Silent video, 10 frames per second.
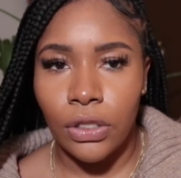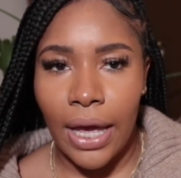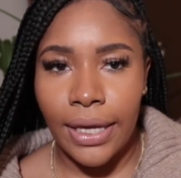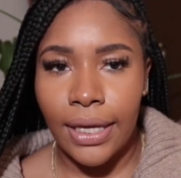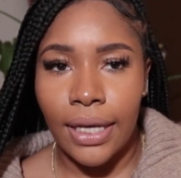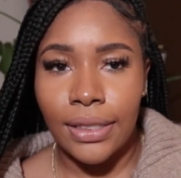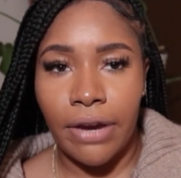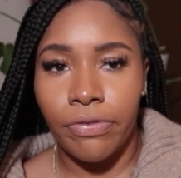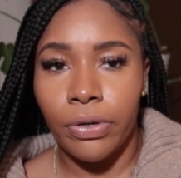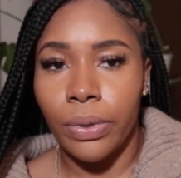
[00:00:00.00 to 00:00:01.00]
So I guess
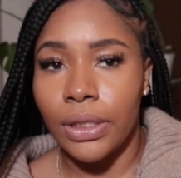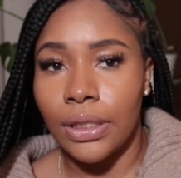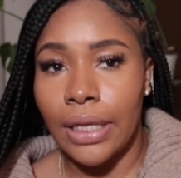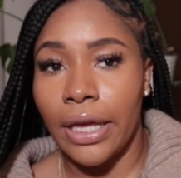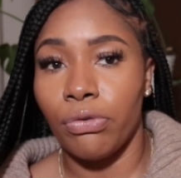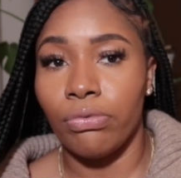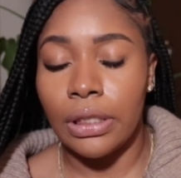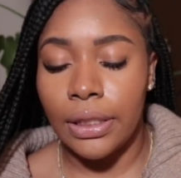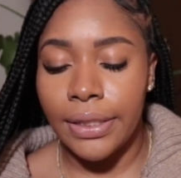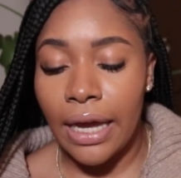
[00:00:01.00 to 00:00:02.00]
everyone's like
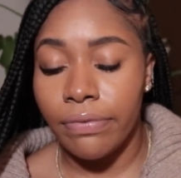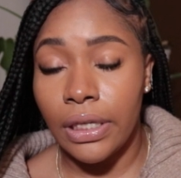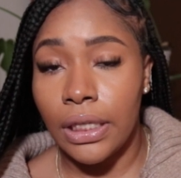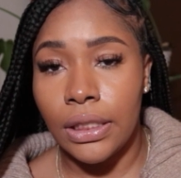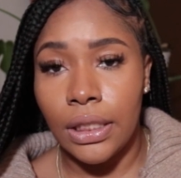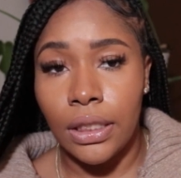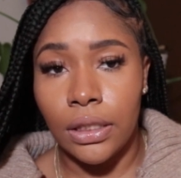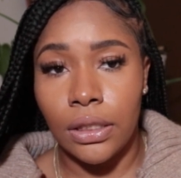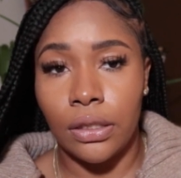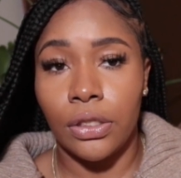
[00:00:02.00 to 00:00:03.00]
really diving into
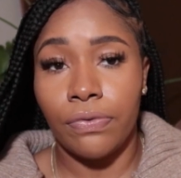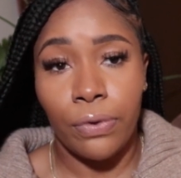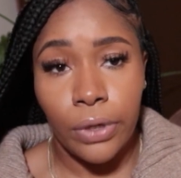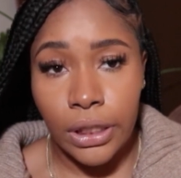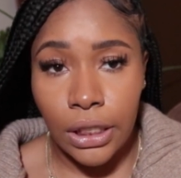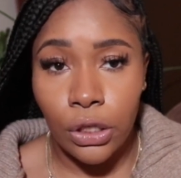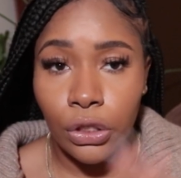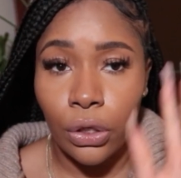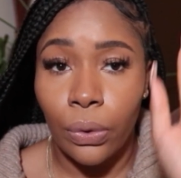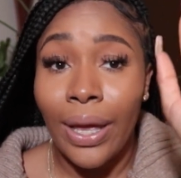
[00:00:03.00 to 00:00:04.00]
this Sephora sale,
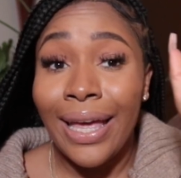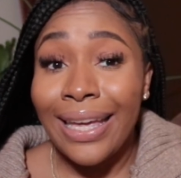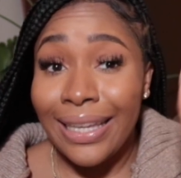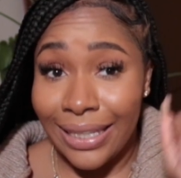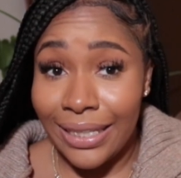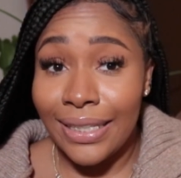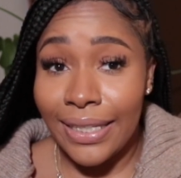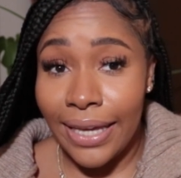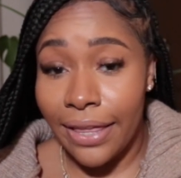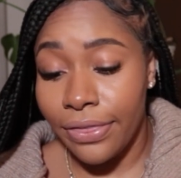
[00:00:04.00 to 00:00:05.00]
so you need
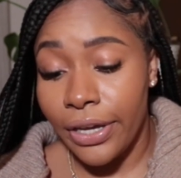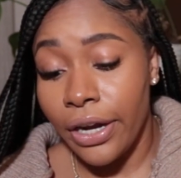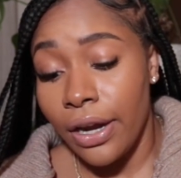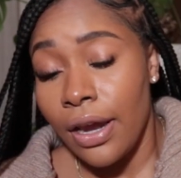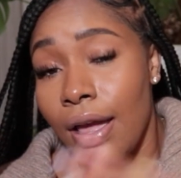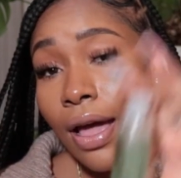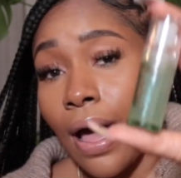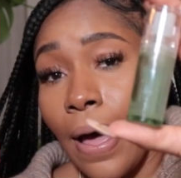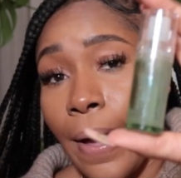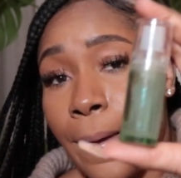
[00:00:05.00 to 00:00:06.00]
to get there.
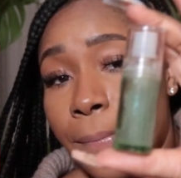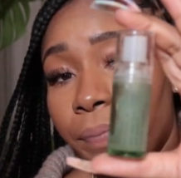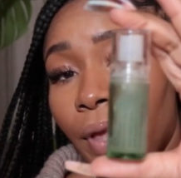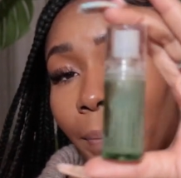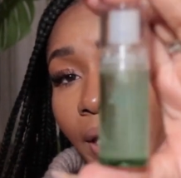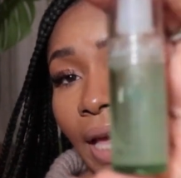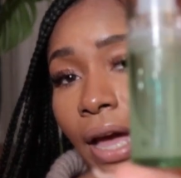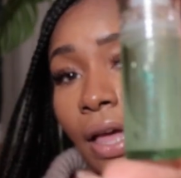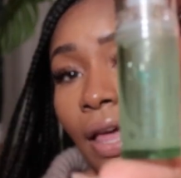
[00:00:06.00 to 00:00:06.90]
But yeah,